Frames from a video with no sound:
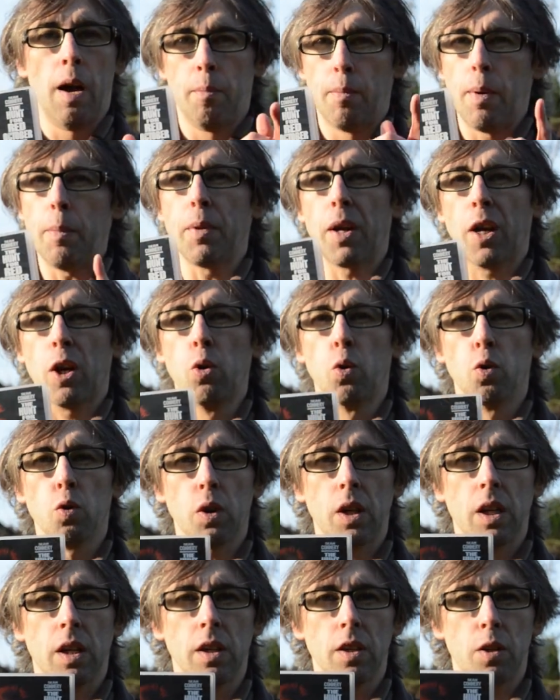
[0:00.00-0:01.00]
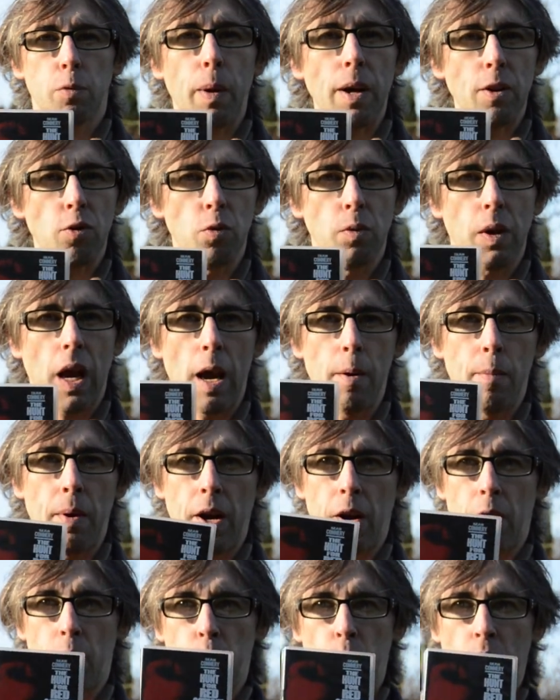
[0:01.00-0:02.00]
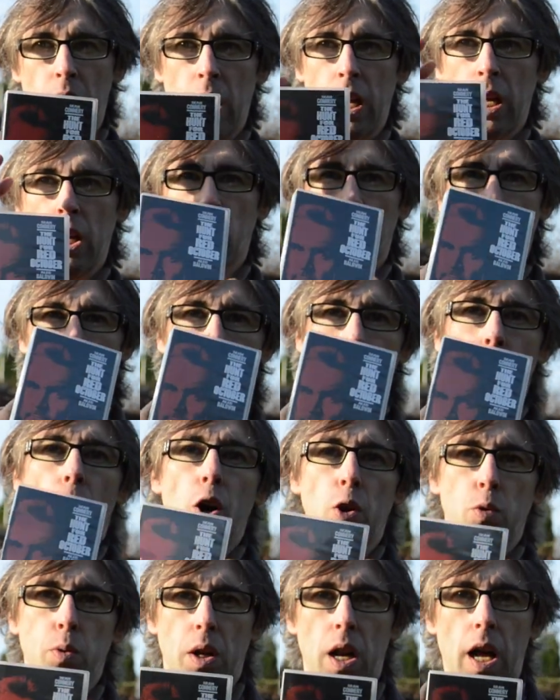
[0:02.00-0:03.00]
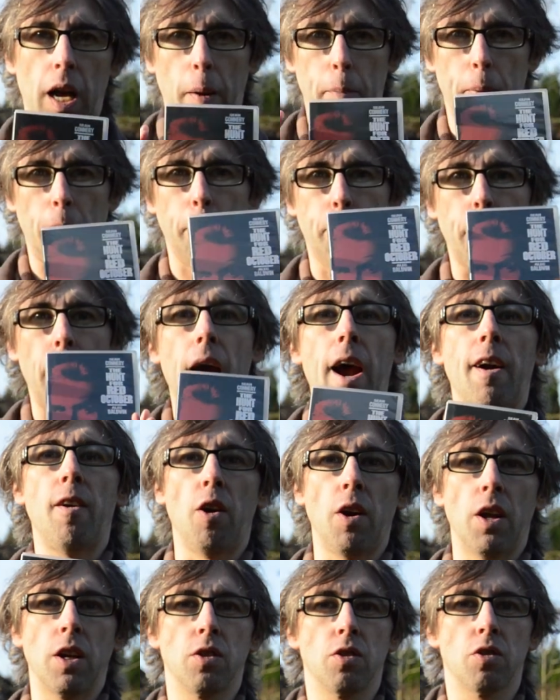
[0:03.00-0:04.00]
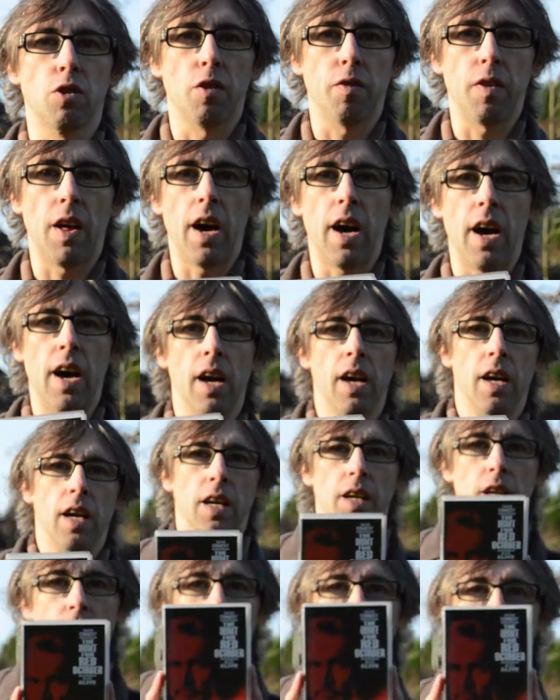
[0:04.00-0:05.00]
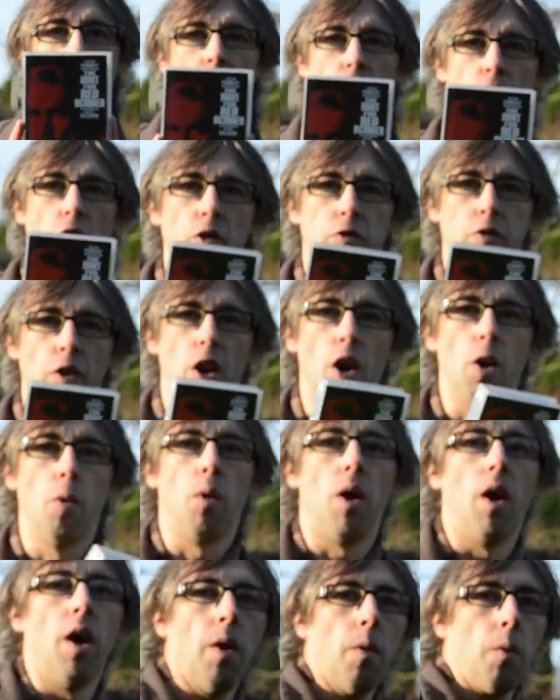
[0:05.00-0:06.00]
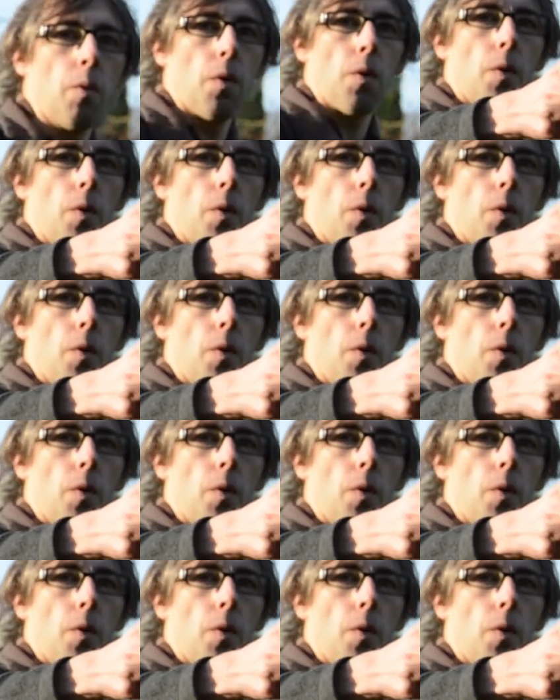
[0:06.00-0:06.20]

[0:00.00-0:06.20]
Remember the cool Spectrum game had a really good box with like a big bear on it and stuff like that. Here's Let's Go for a Long One.